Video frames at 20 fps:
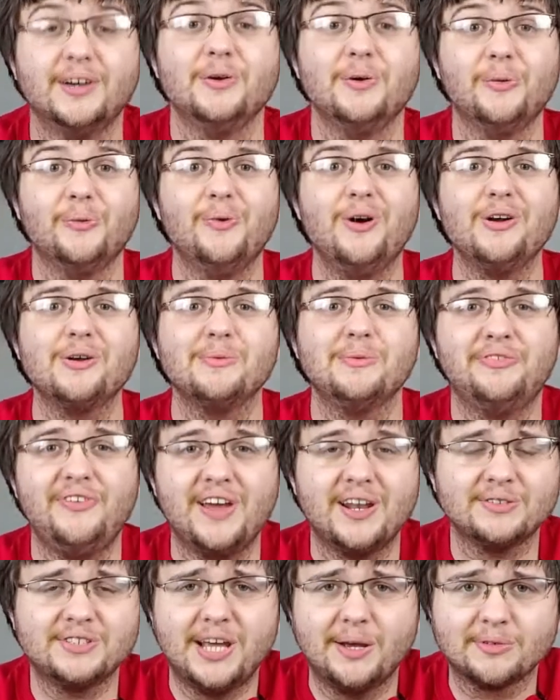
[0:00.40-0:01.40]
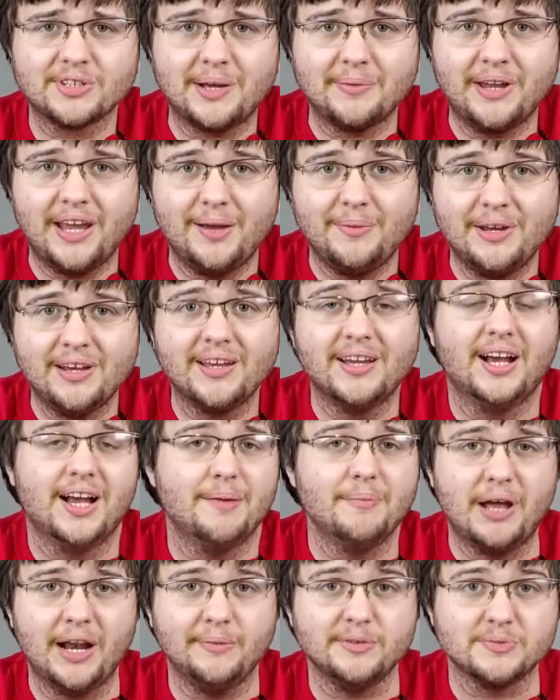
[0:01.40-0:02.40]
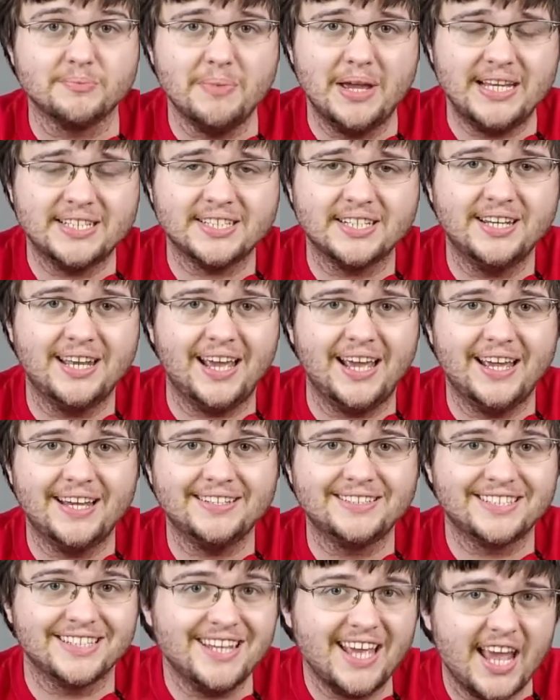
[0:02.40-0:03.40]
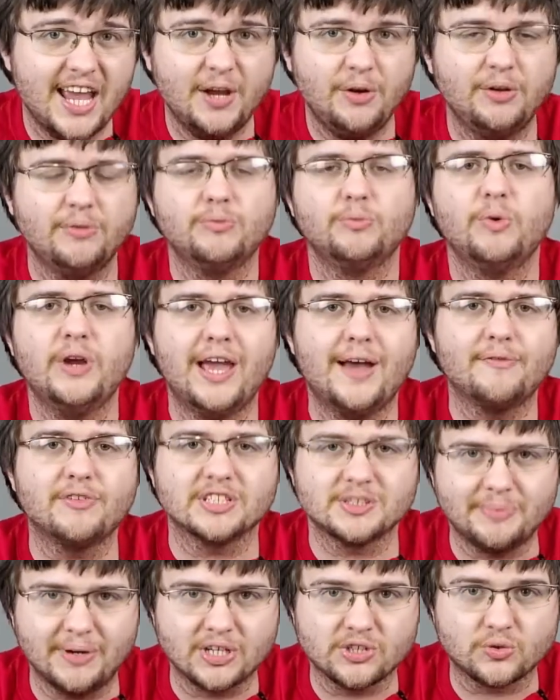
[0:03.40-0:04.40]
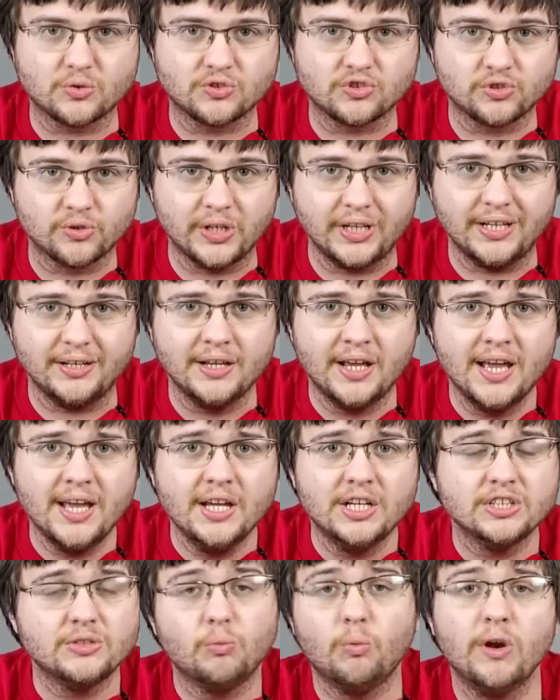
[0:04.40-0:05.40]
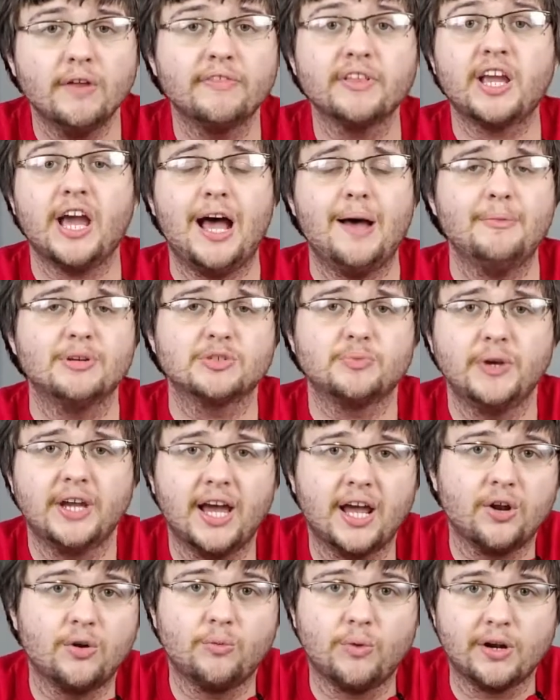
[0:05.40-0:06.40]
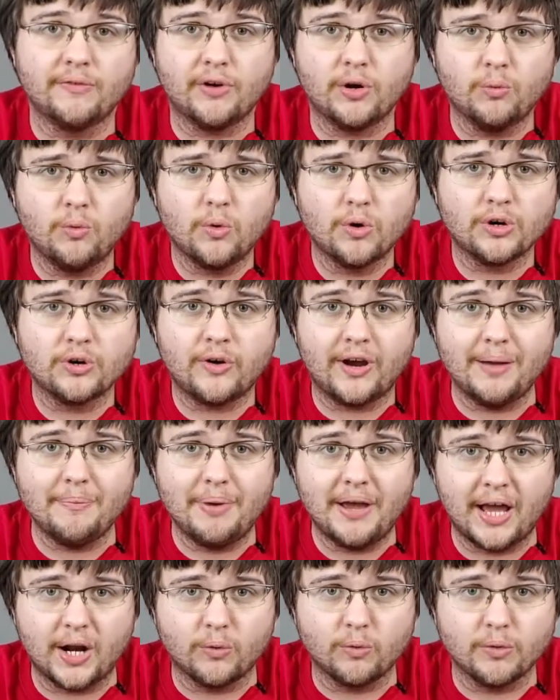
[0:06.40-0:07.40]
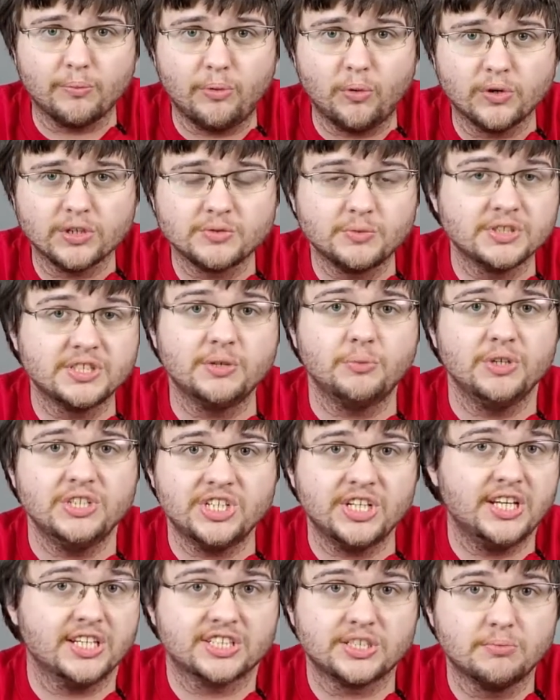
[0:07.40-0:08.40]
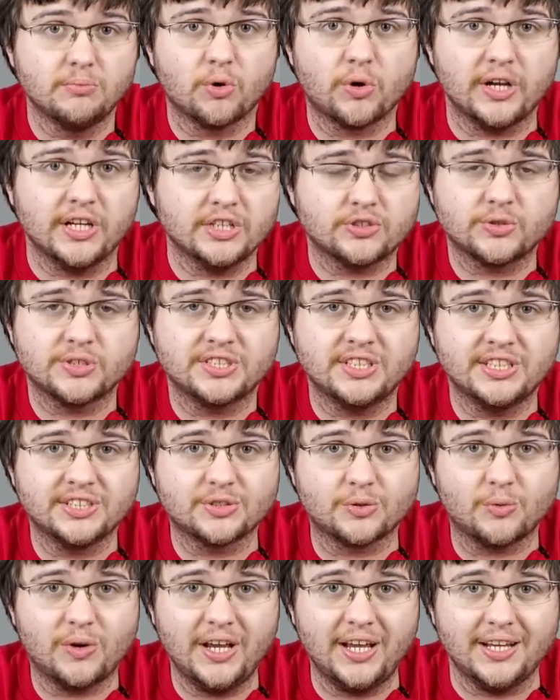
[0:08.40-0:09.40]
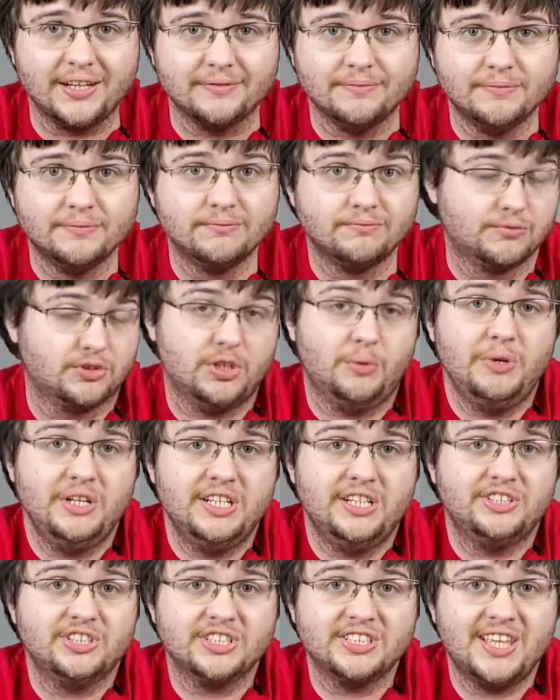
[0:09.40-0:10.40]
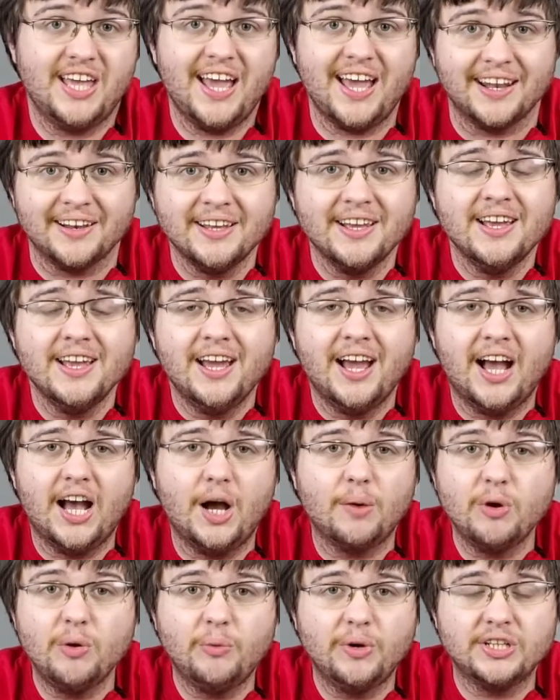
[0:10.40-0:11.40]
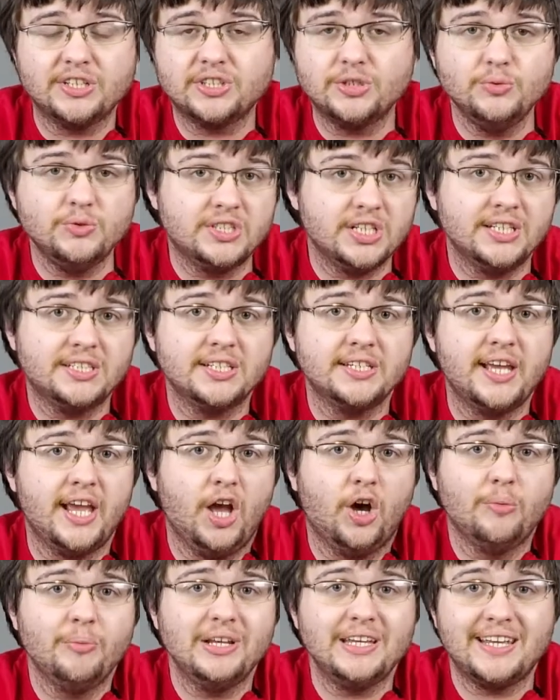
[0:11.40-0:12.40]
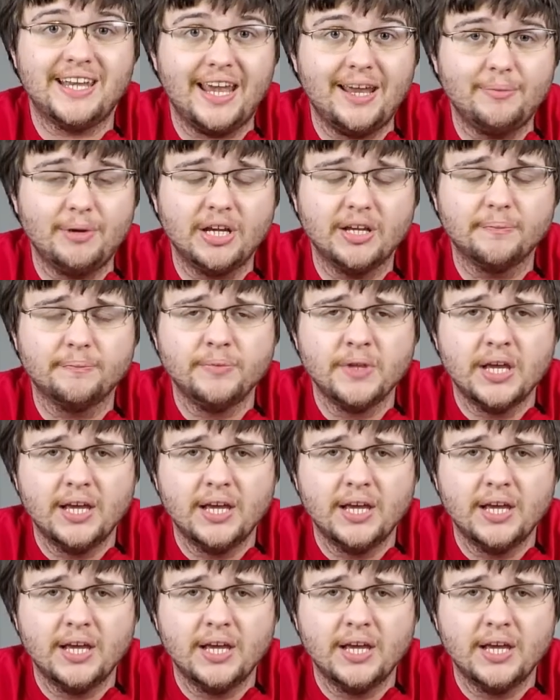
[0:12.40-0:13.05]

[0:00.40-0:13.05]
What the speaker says: Welcome to Phantom Tabletop Gaming. My name is Mason, and today we have a special treat. One of the comments we got on one of our Warcry battle reports was that we should get some more interesting terrain. So we did just that. We went to Dented Helmet Gaming,